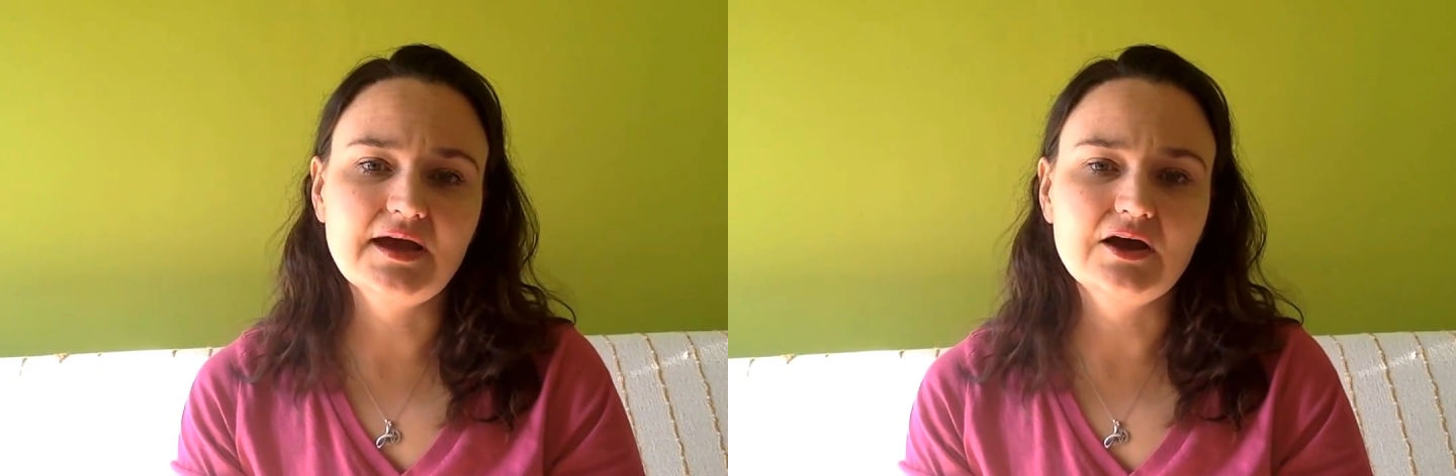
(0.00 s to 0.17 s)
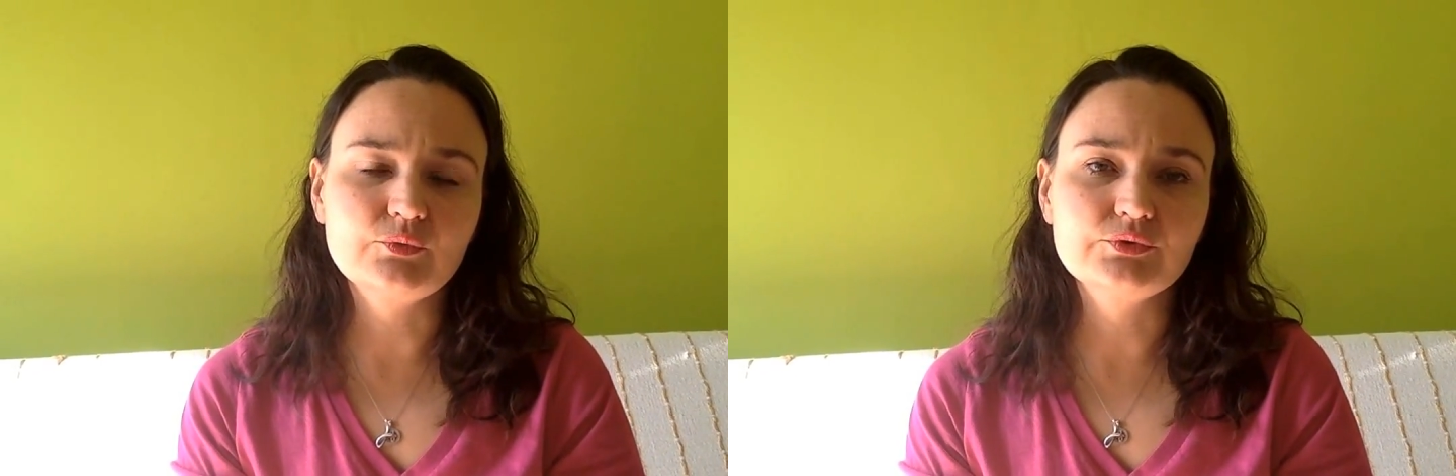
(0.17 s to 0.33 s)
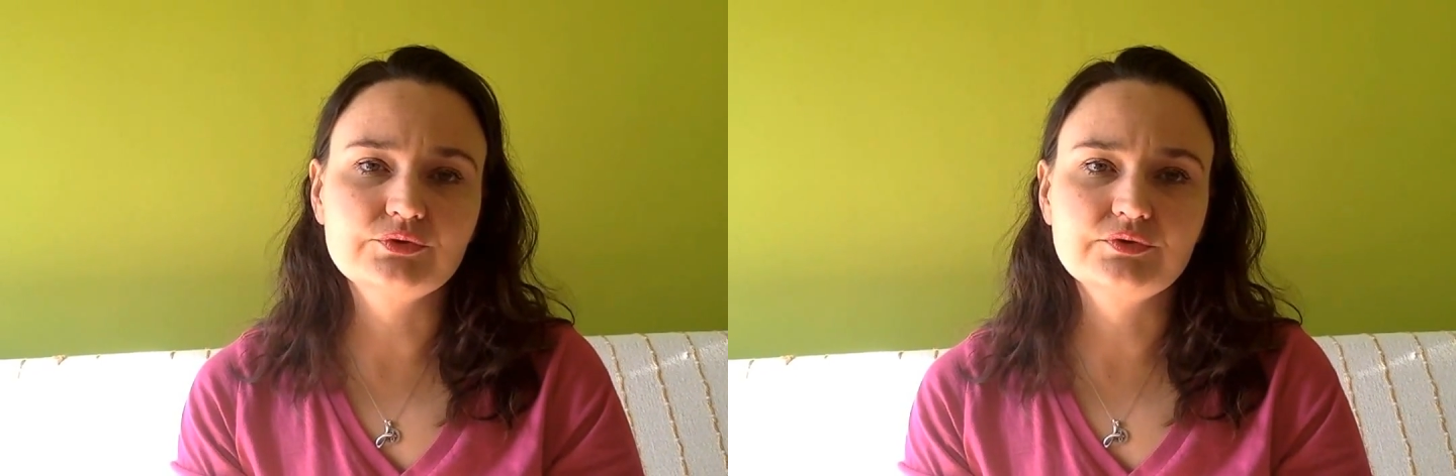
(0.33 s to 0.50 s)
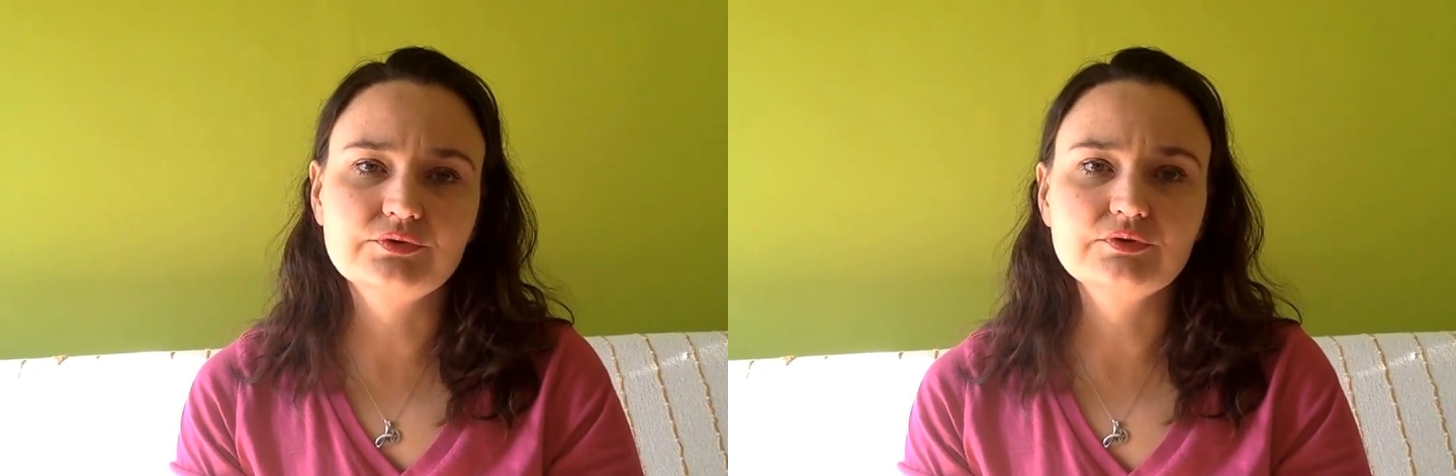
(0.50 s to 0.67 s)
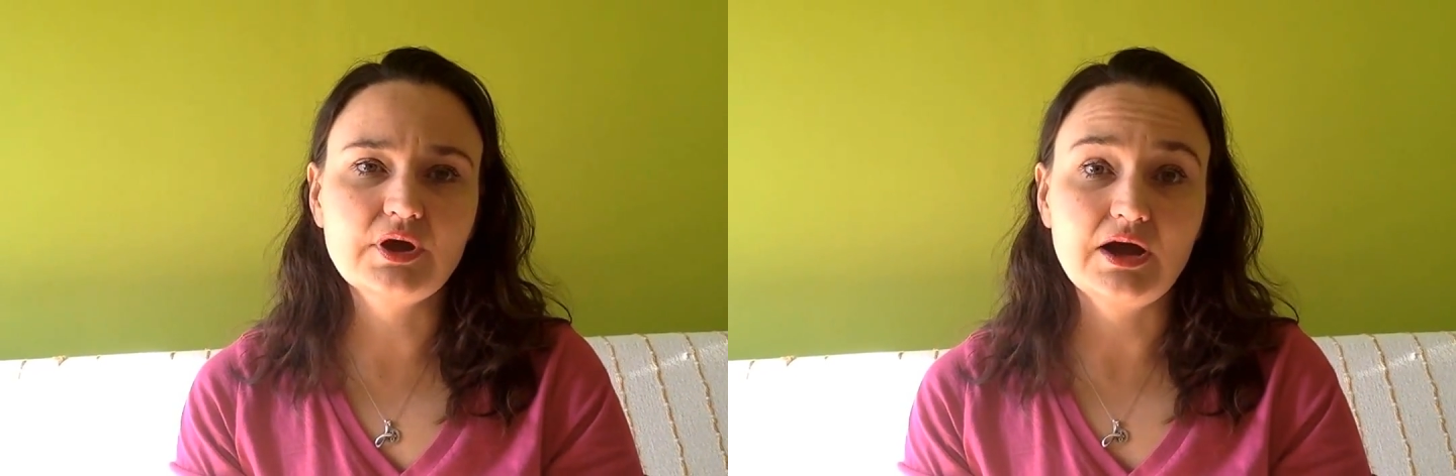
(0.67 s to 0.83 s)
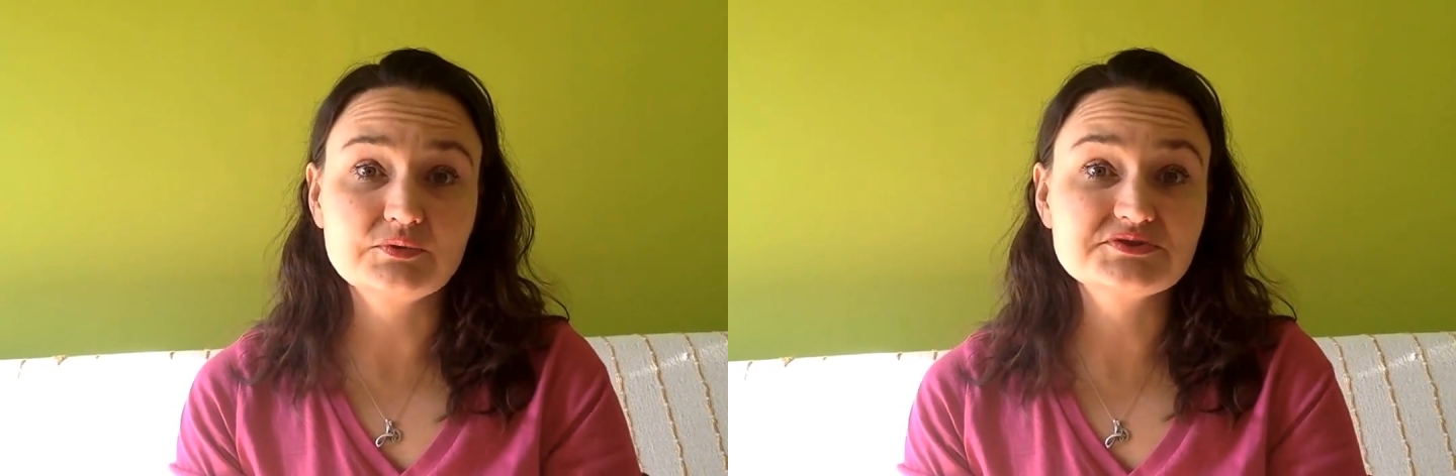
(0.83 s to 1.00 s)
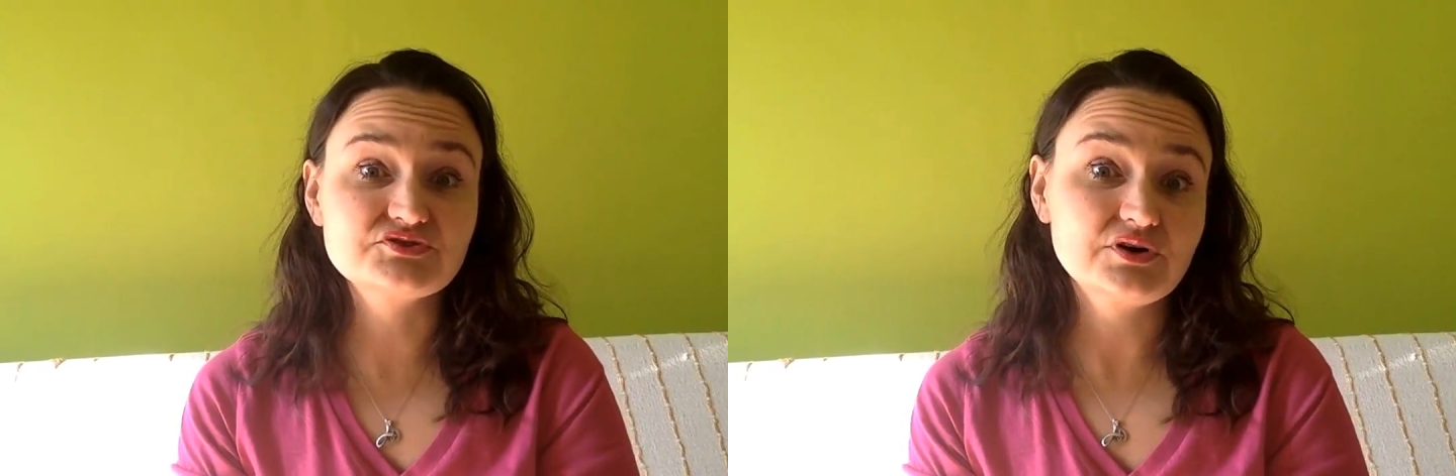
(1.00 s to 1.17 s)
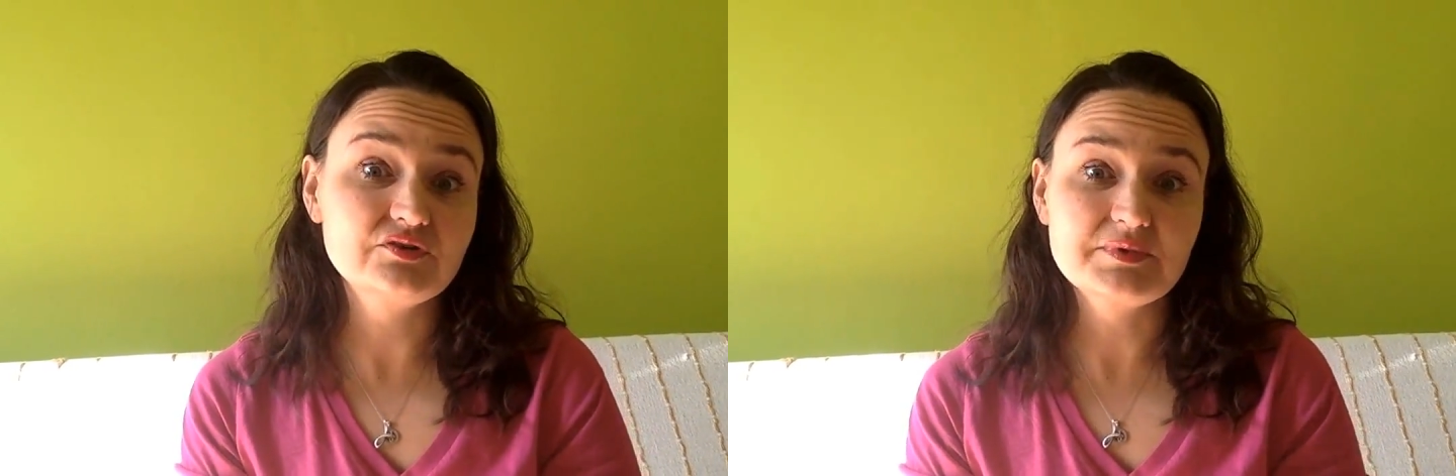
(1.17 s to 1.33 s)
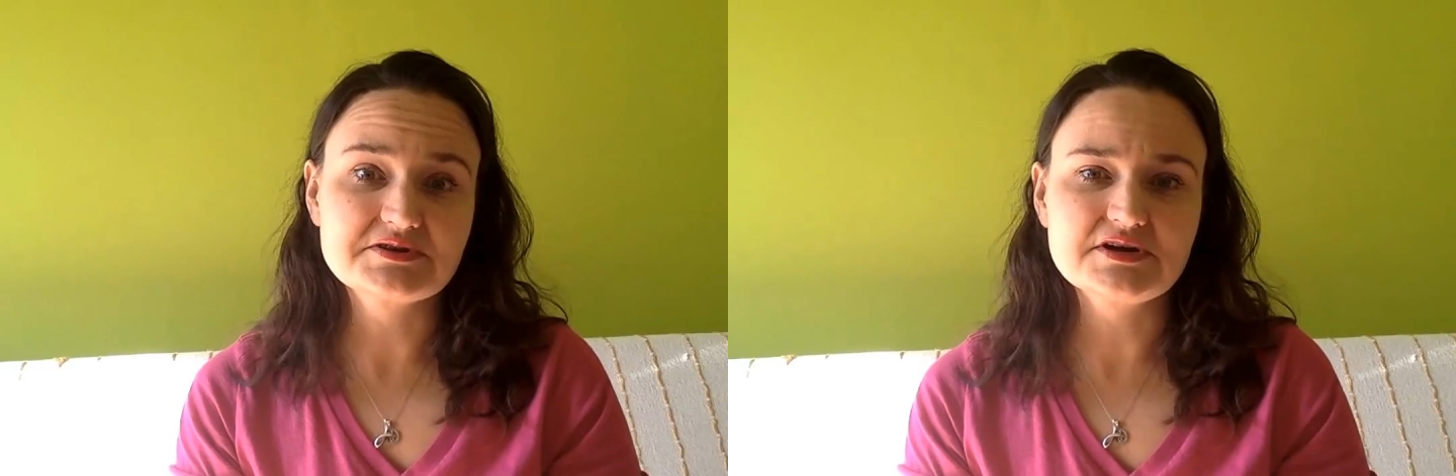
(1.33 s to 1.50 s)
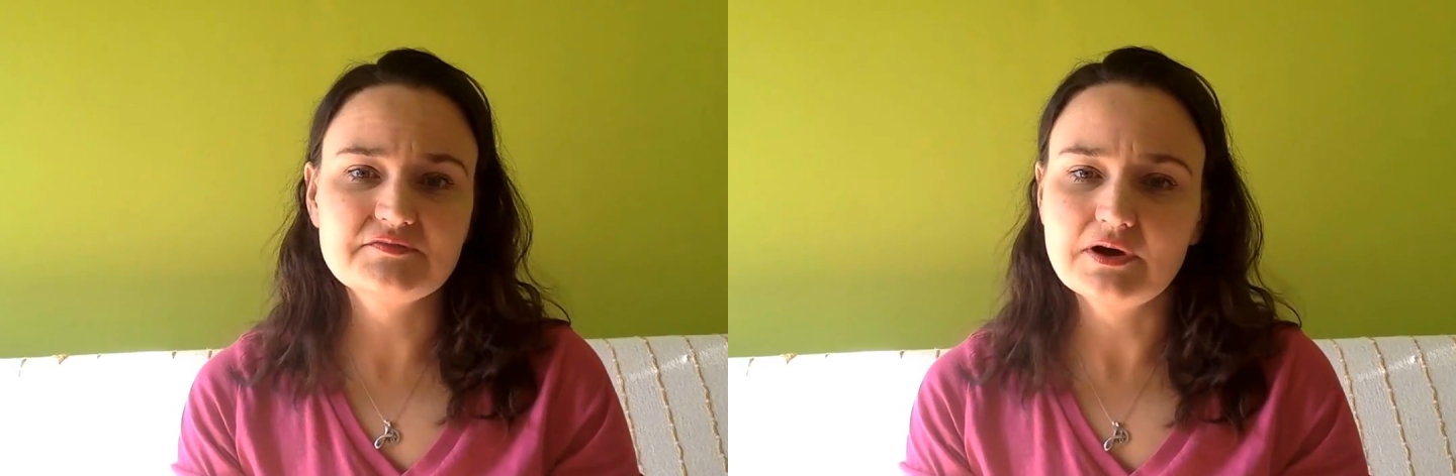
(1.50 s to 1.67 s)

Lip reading: I would starve myself.